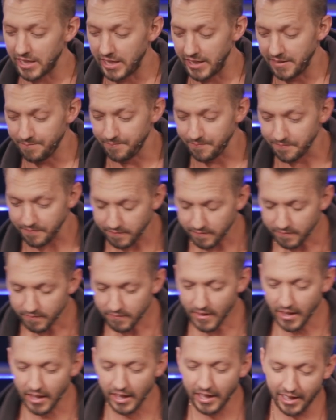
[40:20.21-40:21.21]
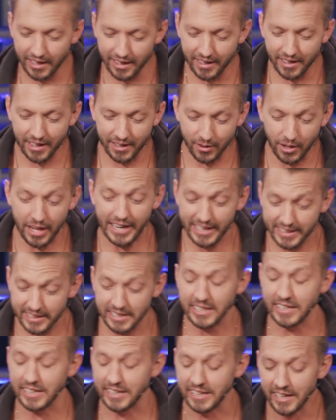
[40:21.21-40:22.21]
gun, and I
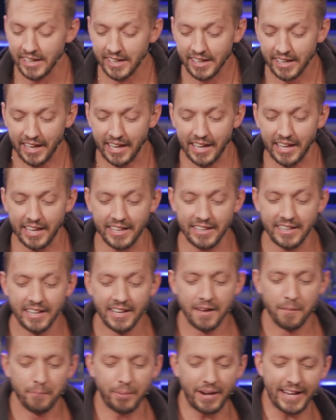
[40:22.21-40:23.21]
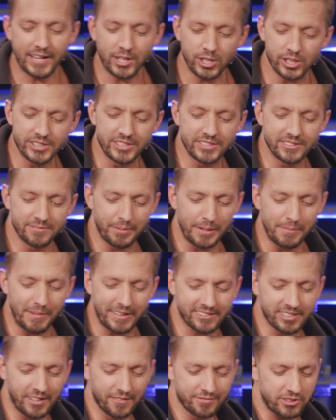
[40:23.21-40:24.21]
did, and but I couldn't bring
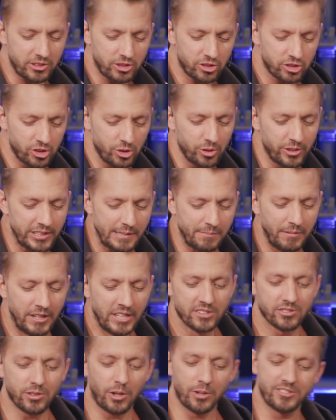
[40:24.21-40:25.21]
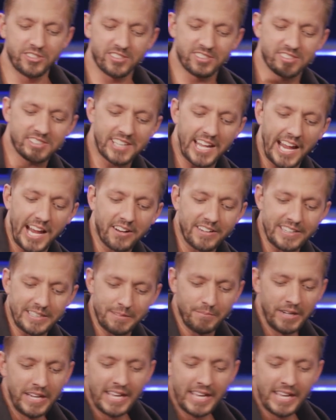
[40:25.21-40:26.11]
myself to shoot him, so I would just scare him,